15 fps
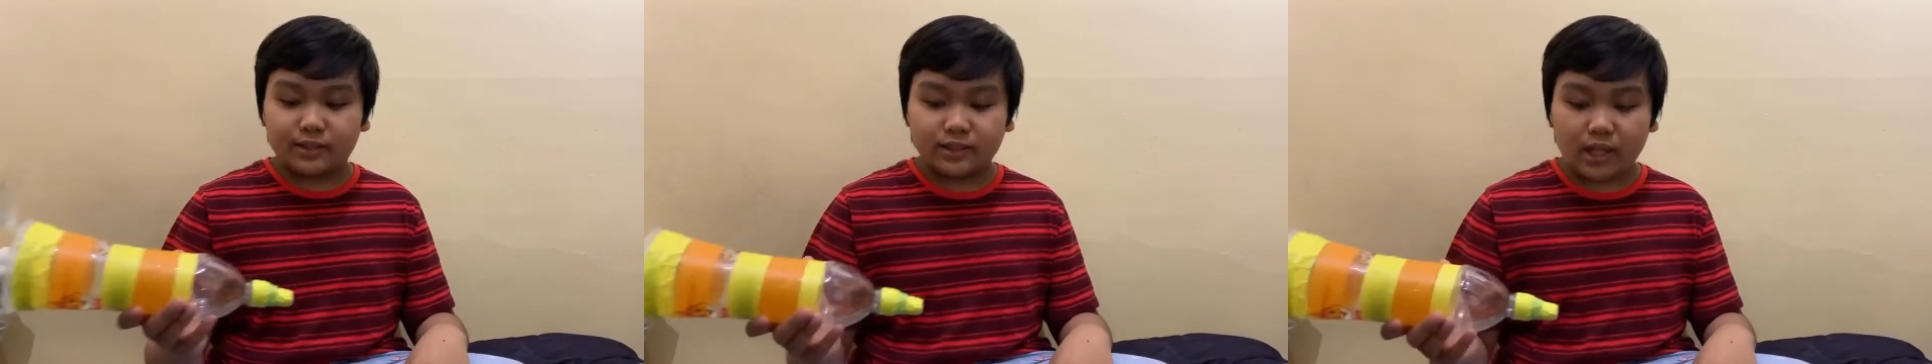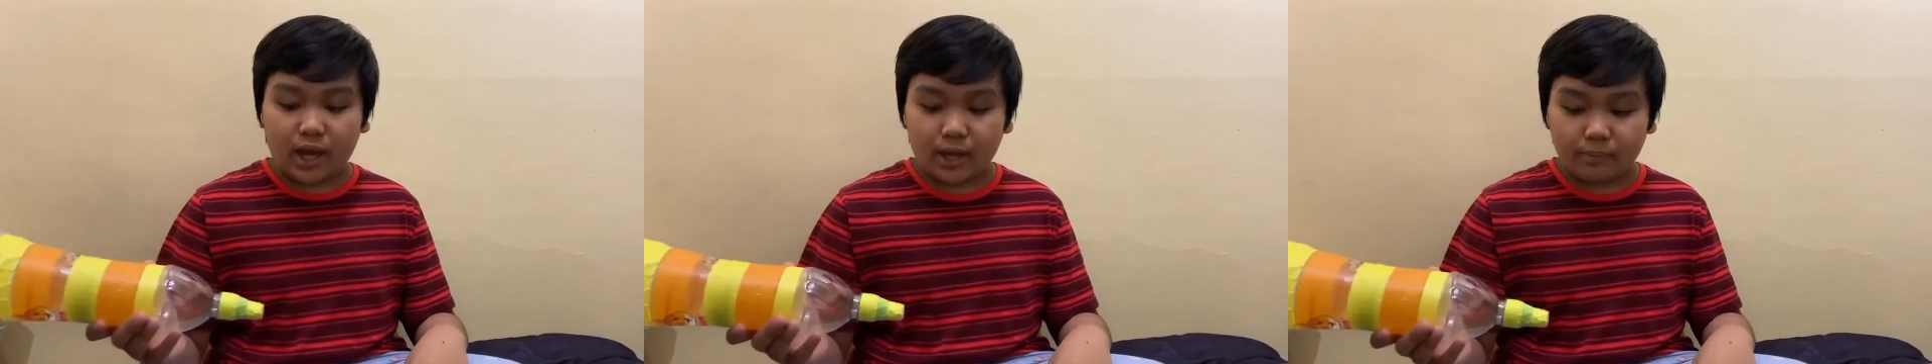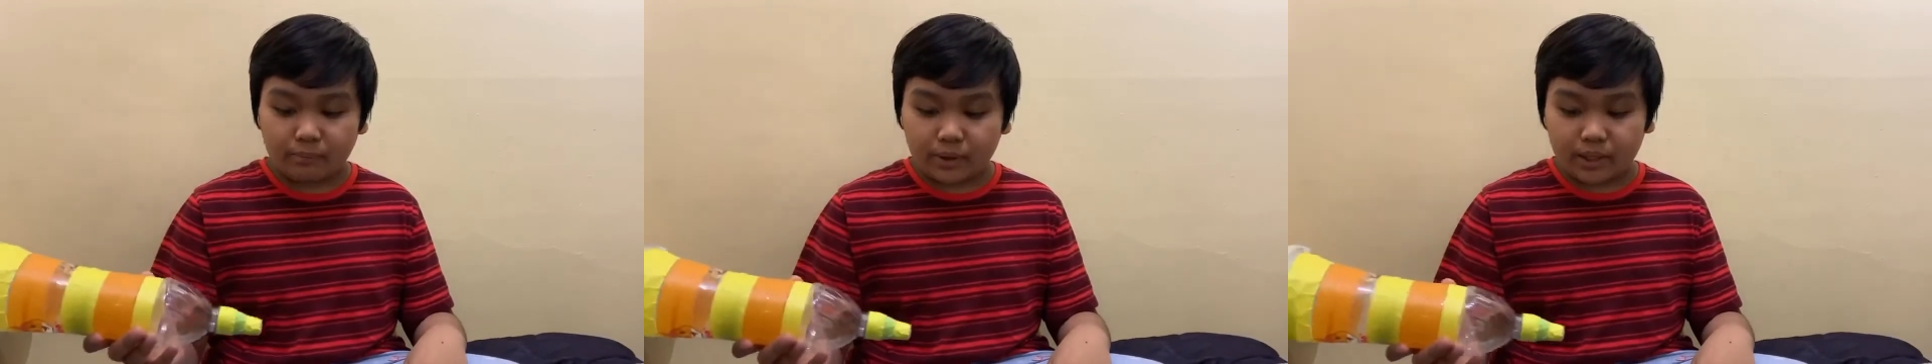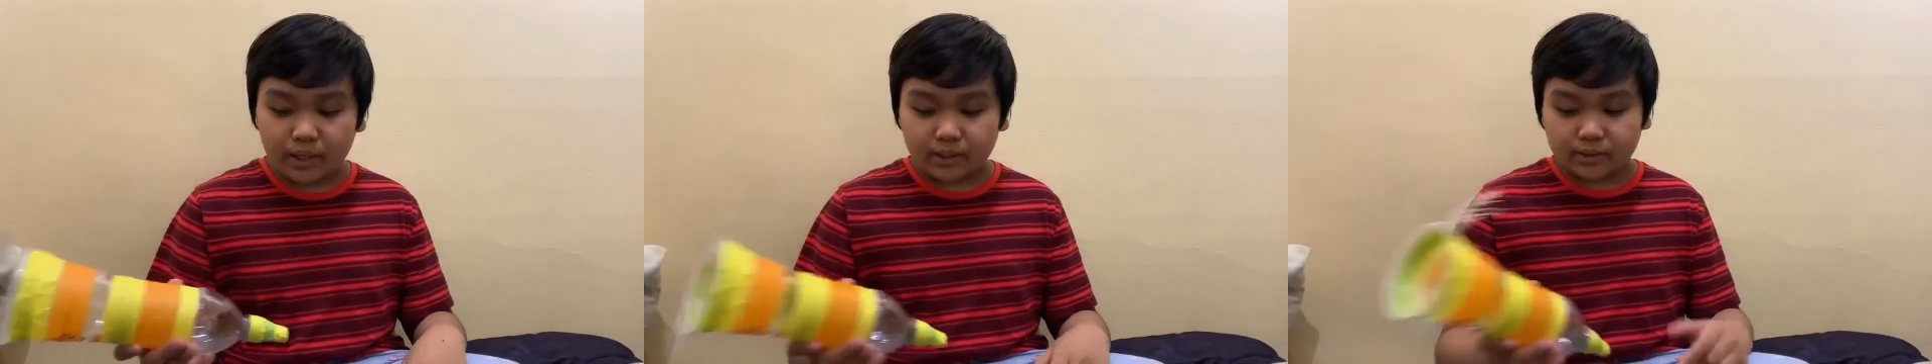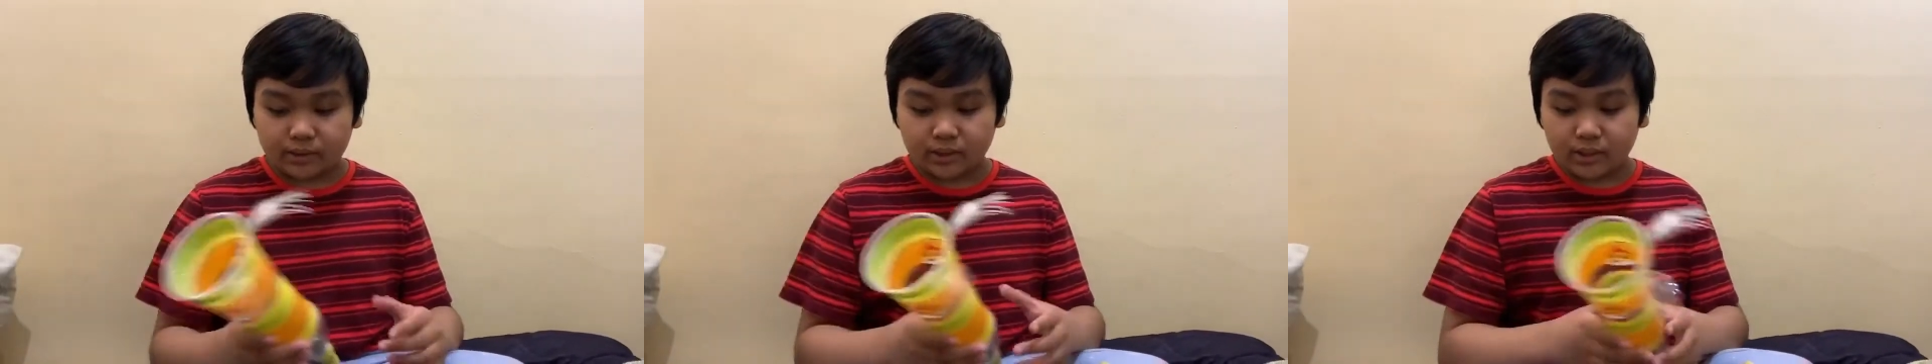time because
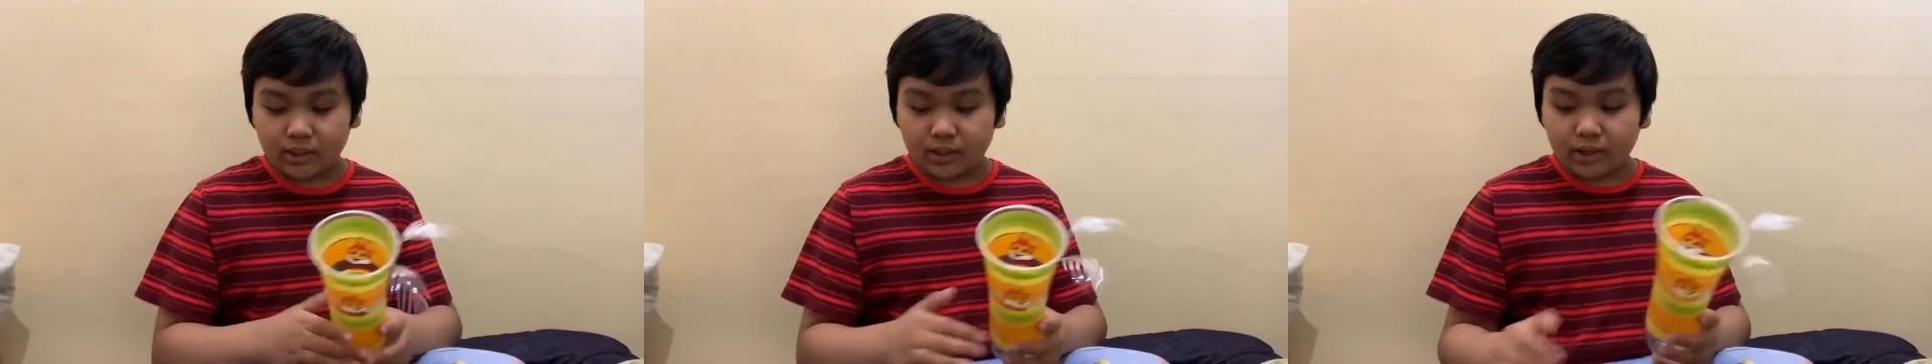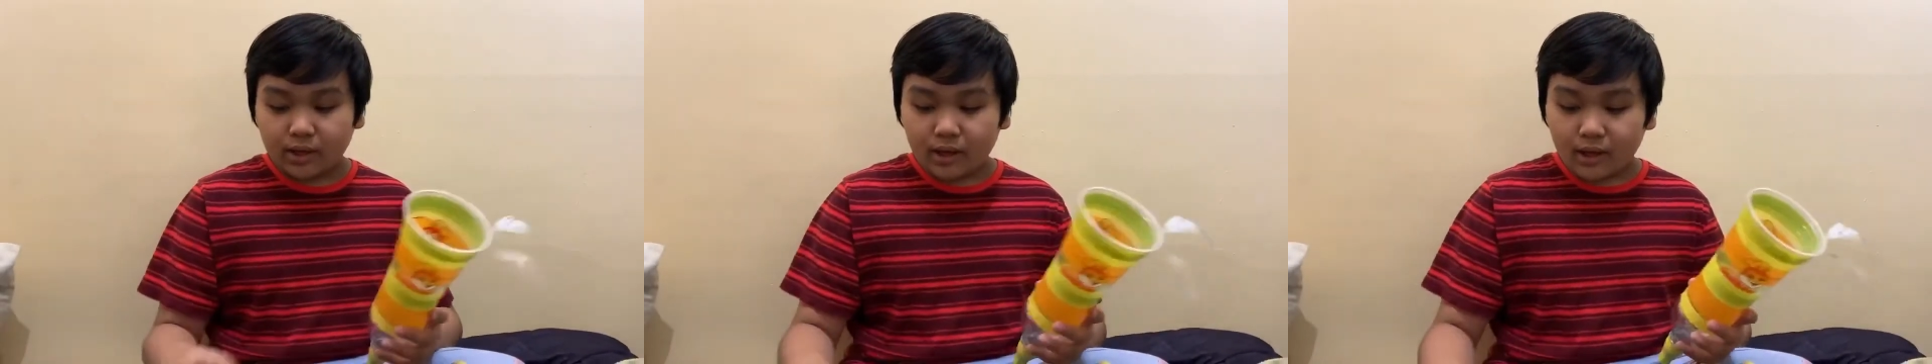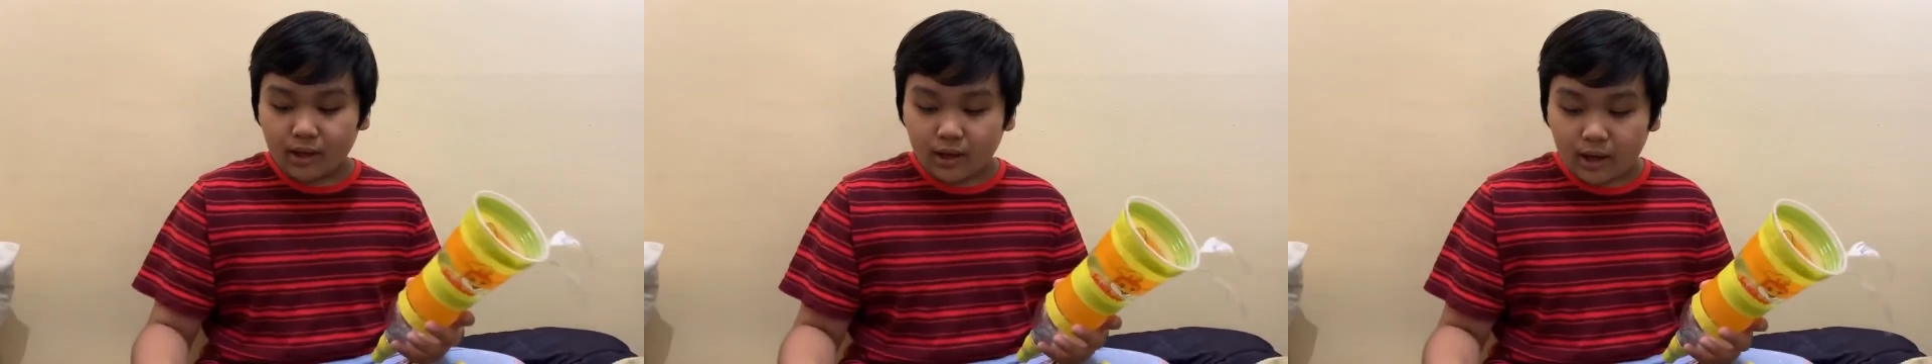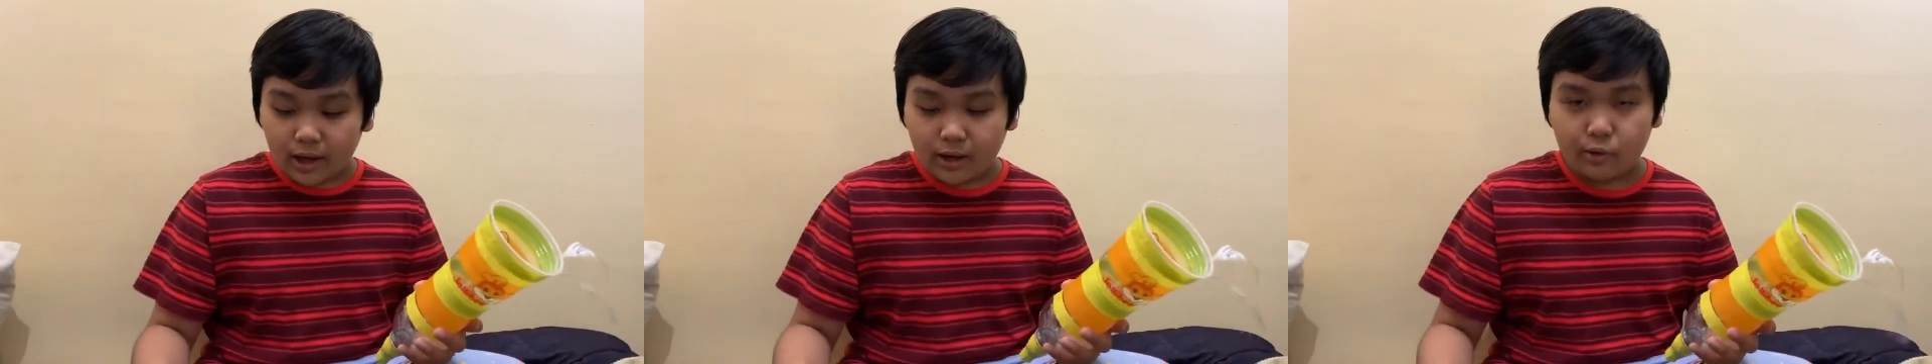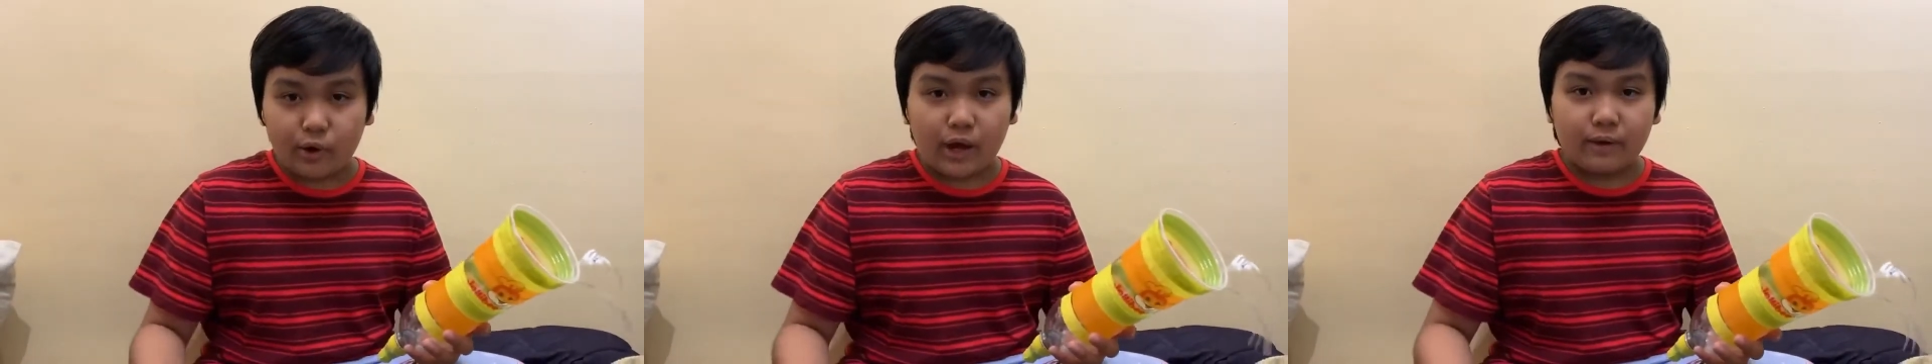I
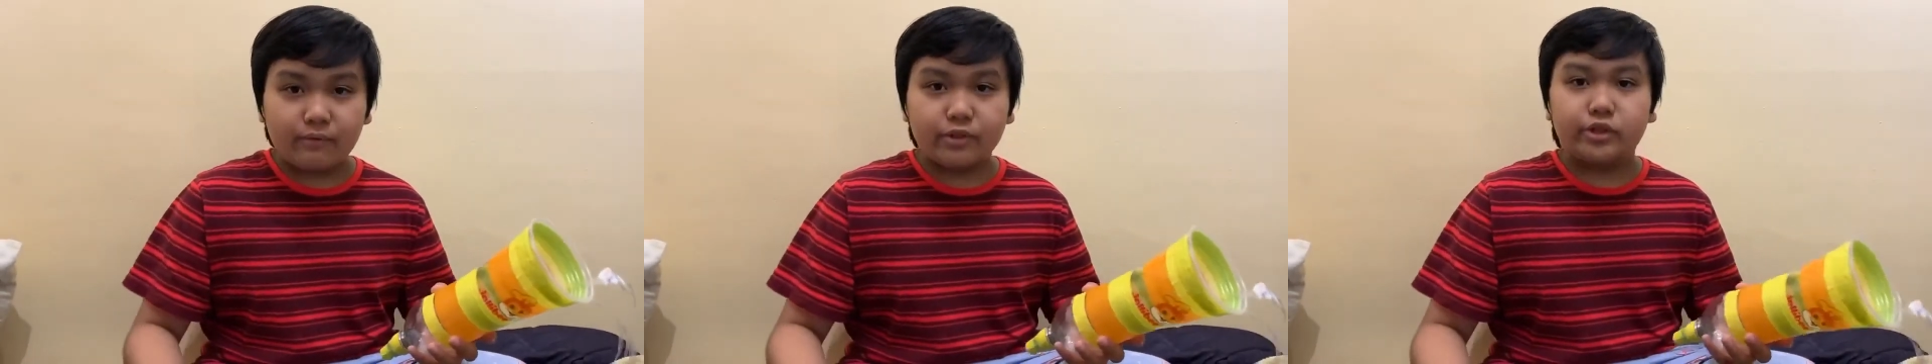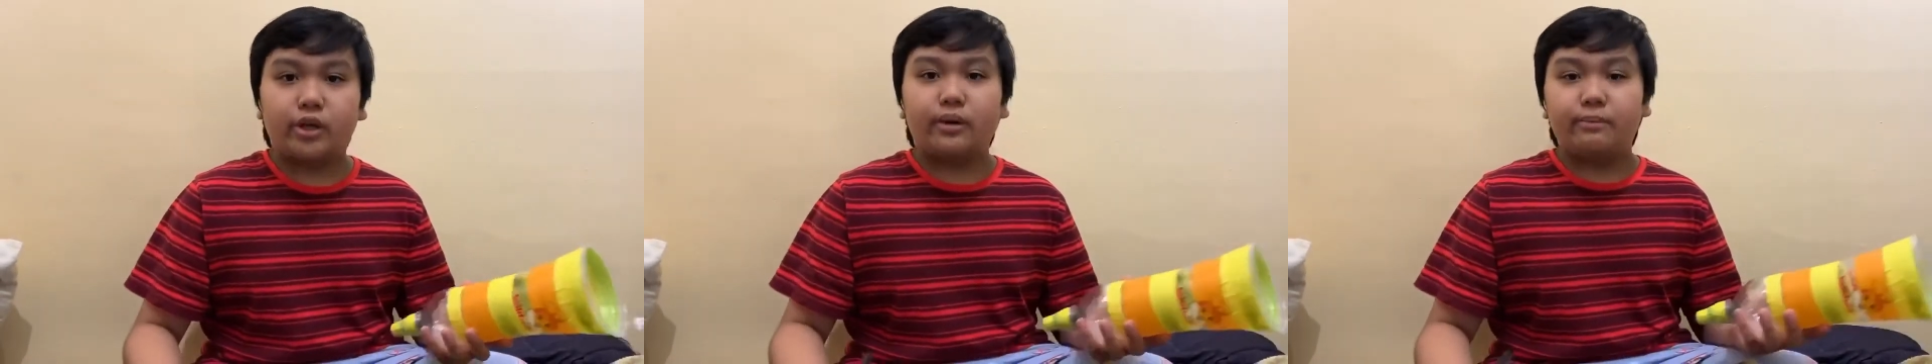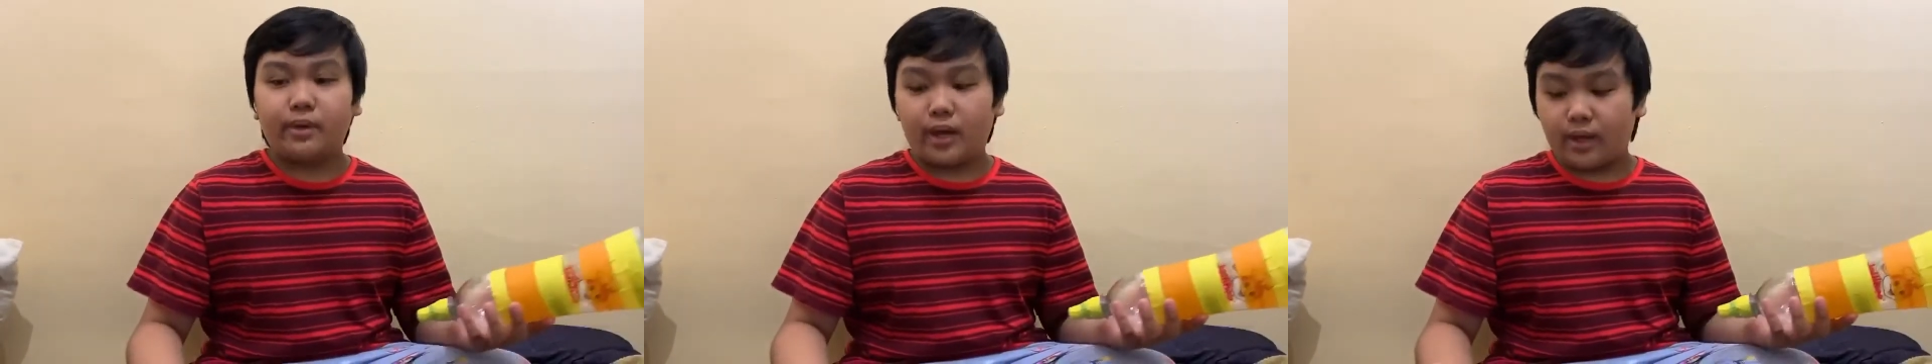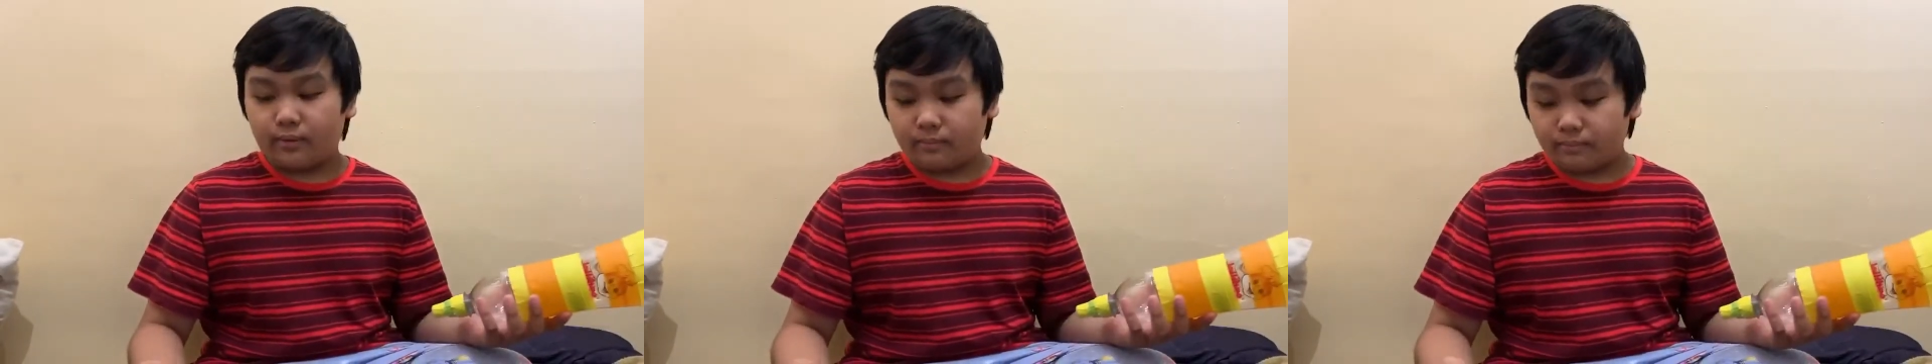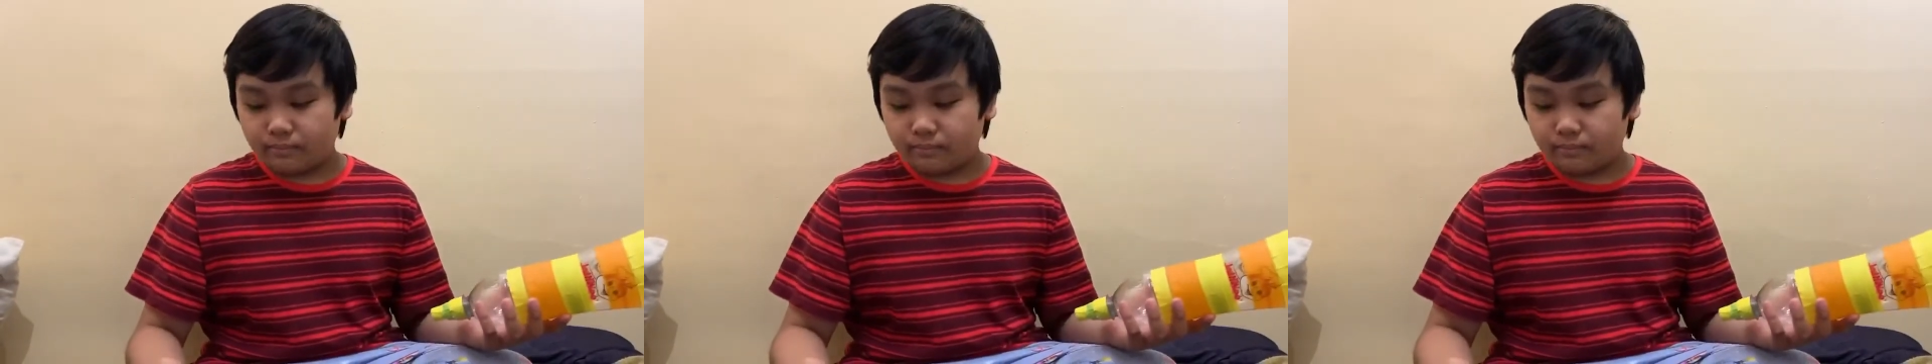don't have a job yet.